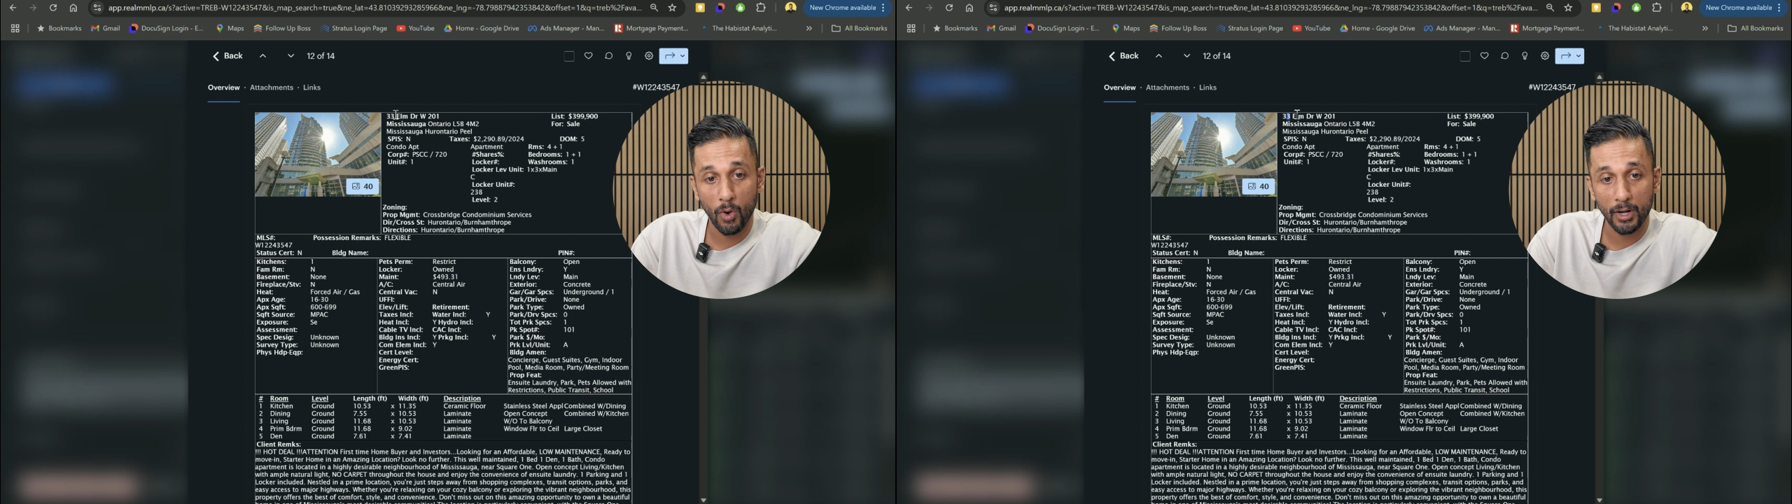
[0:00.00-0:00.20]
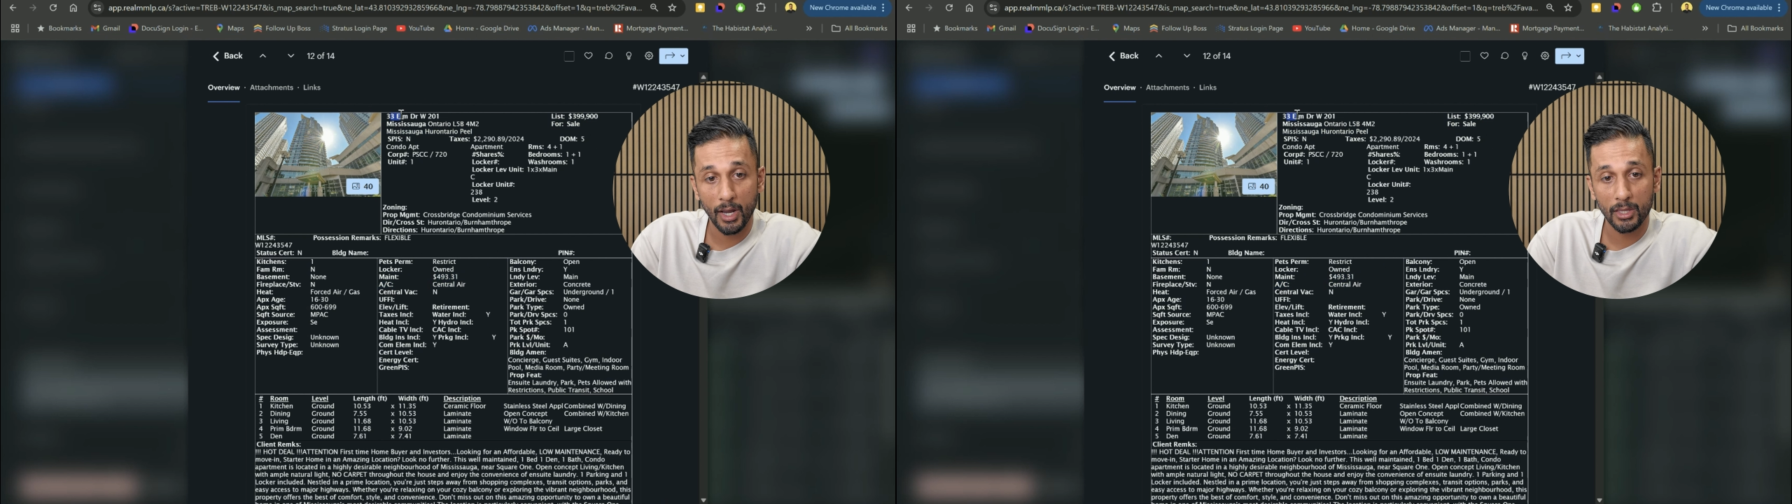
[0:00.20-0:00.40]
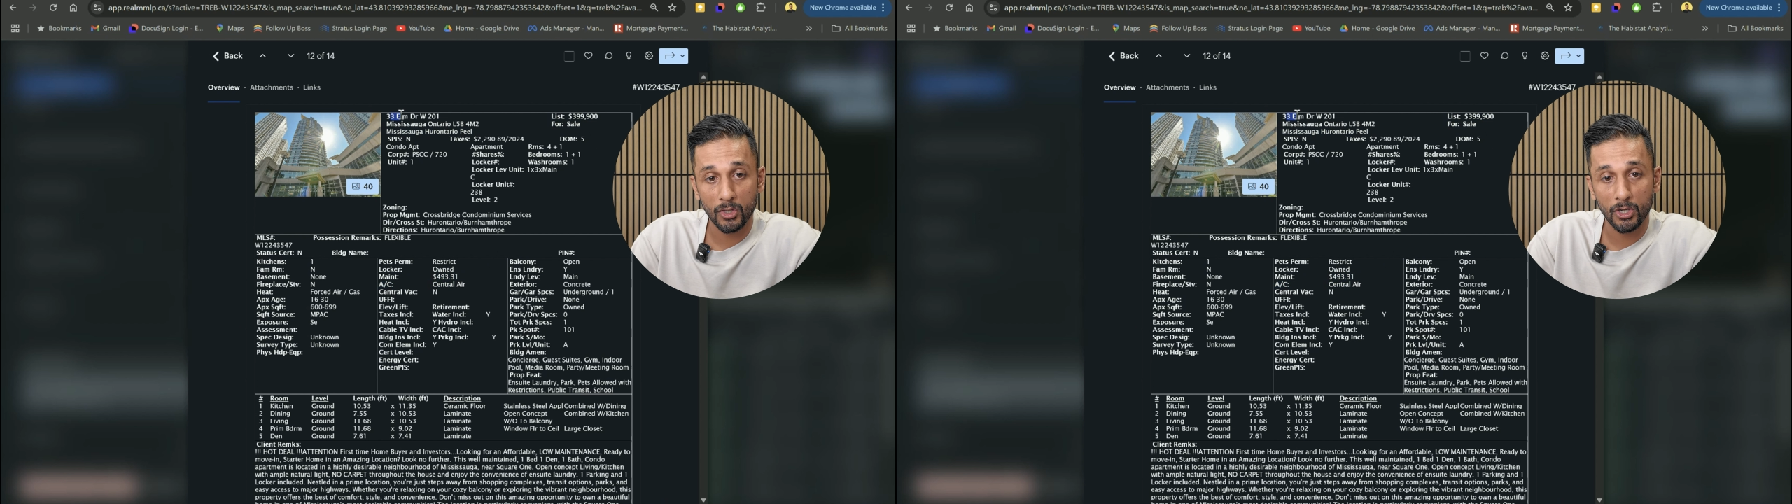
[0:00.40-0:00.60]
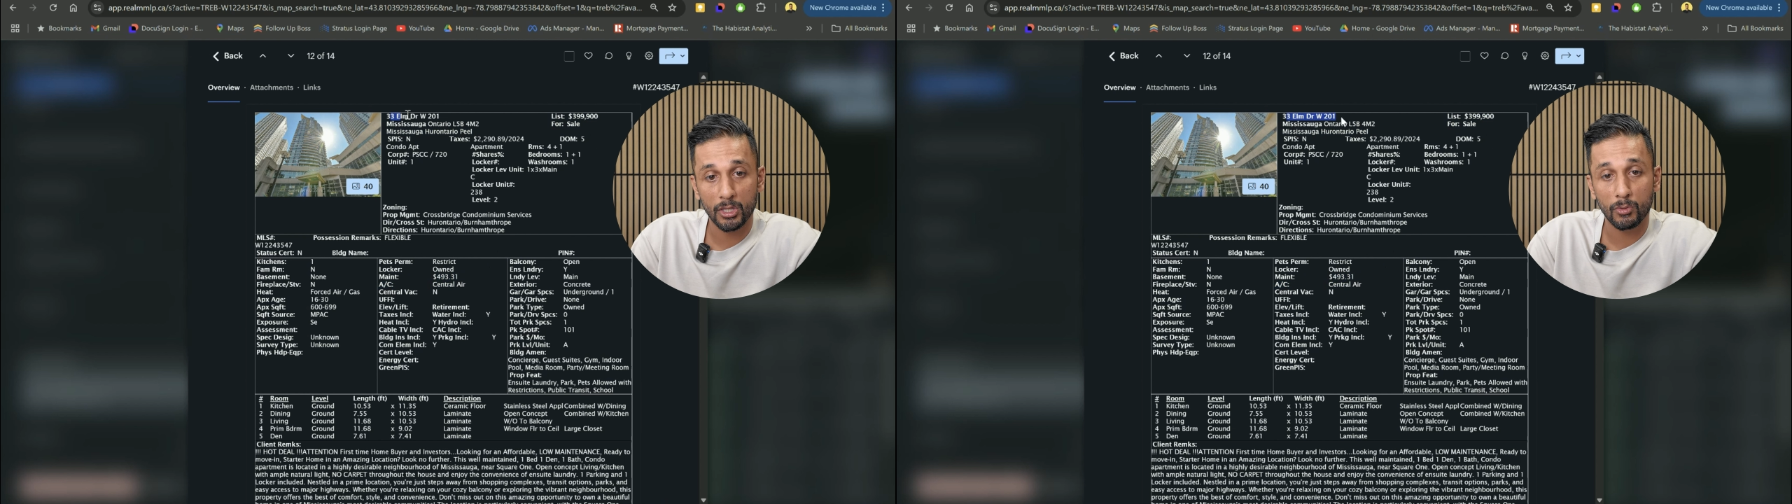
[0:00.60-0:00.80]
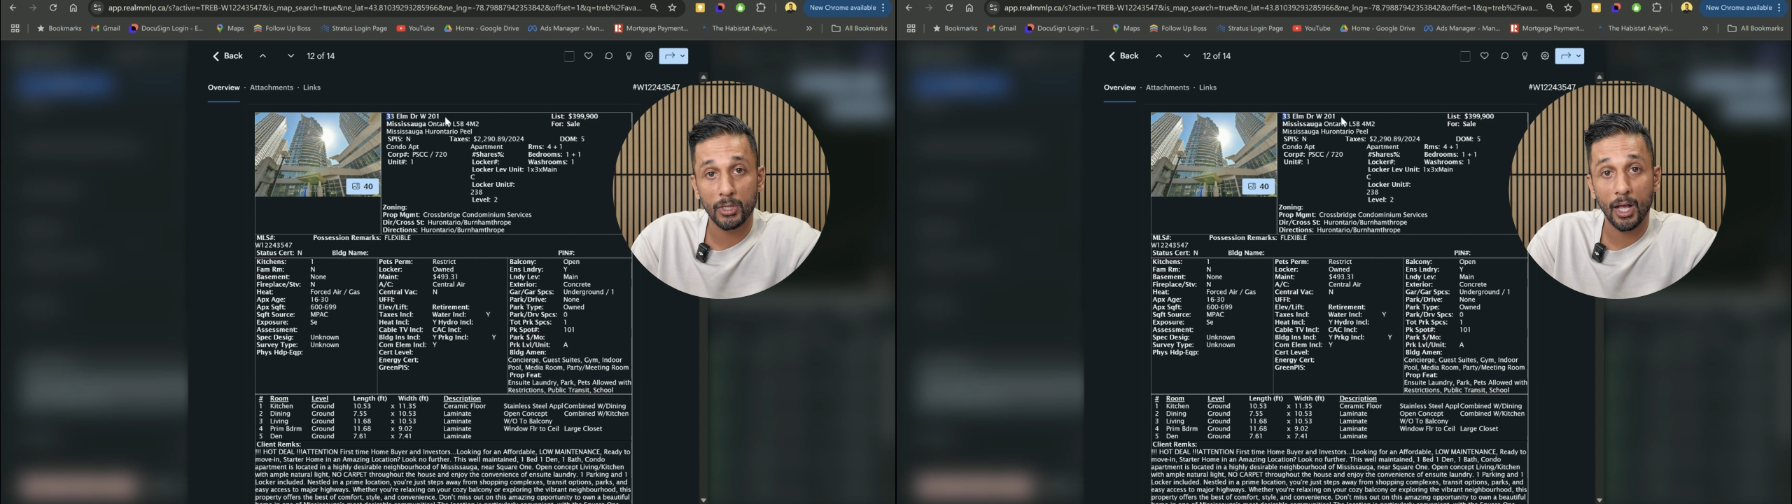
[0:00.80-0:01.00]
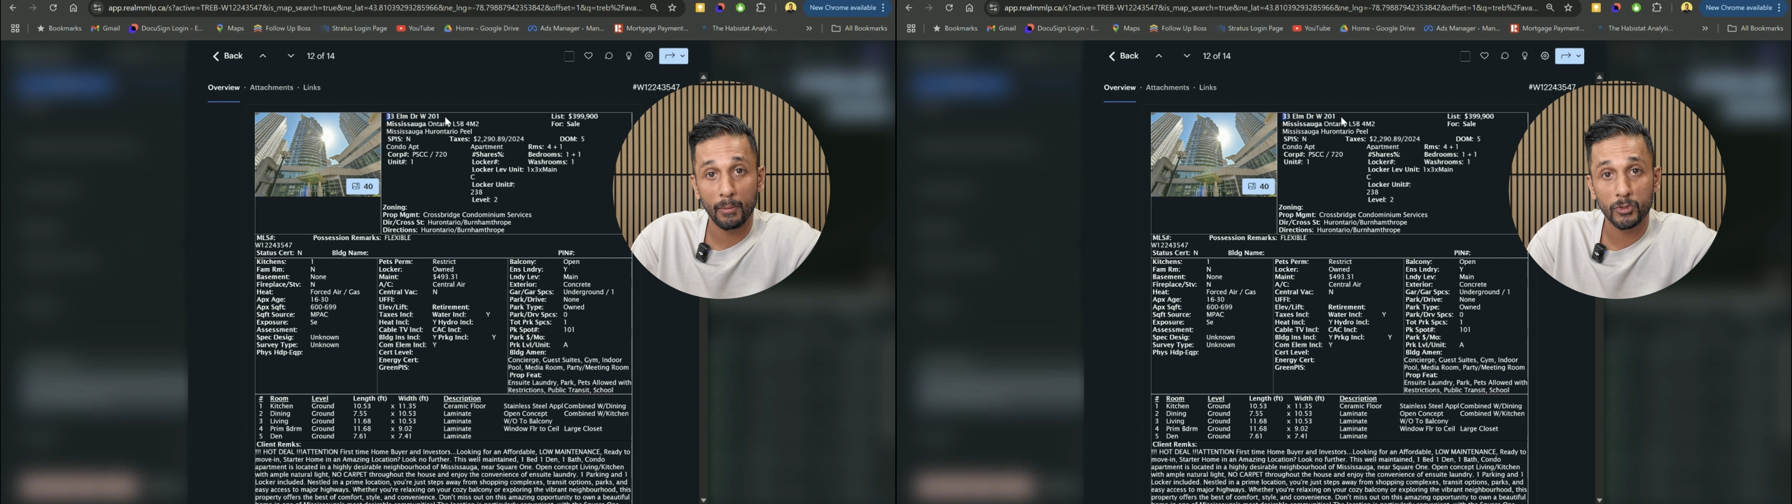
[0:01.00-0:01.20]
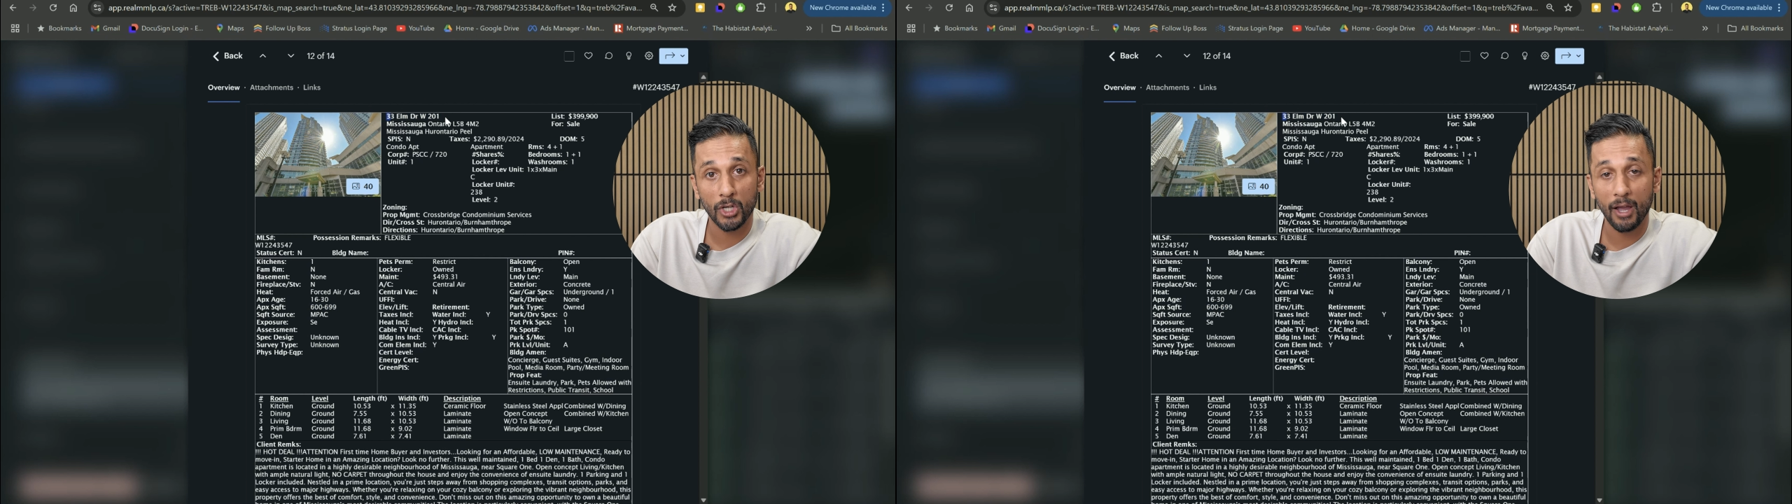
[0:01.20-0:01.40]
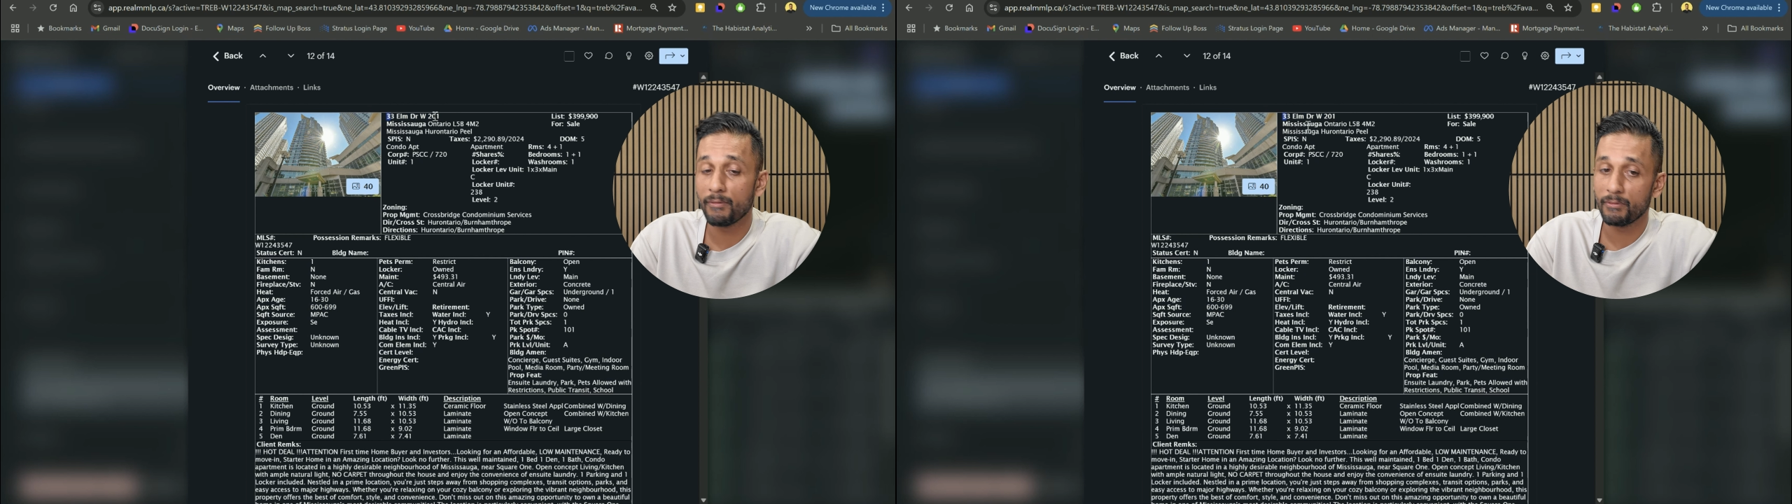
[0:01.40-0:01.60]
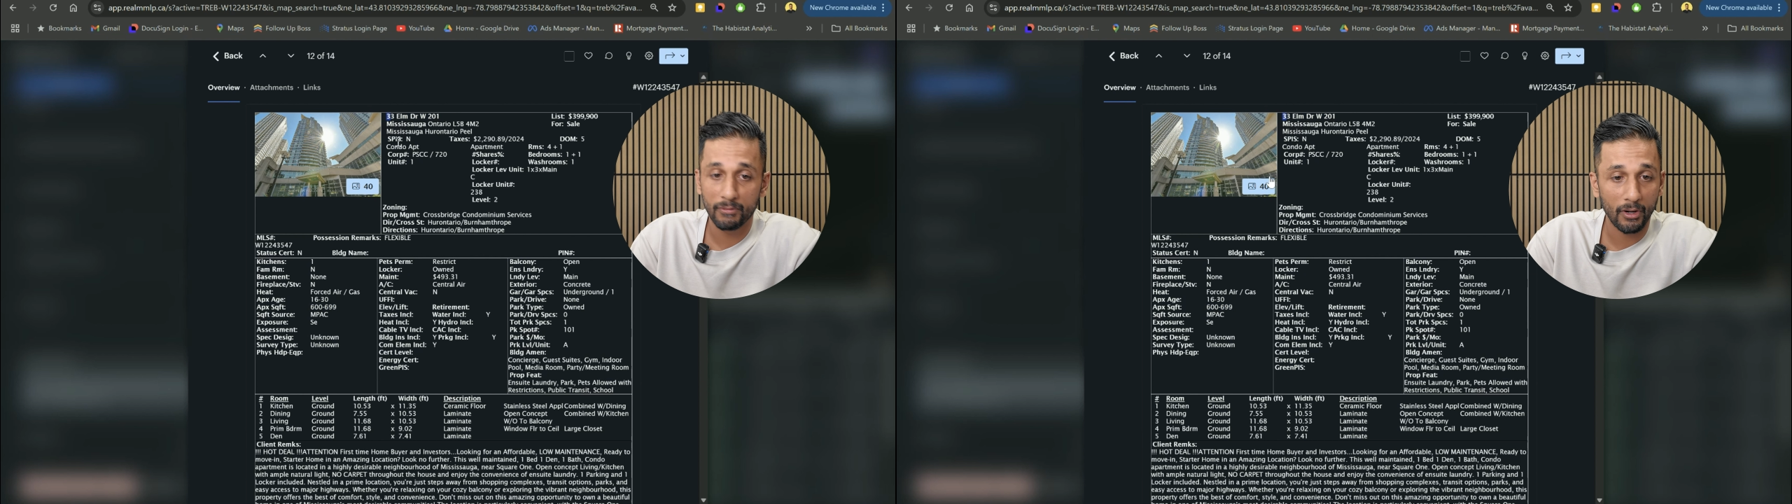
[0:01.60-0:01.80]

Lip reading: 1 and 33 Elm Drive.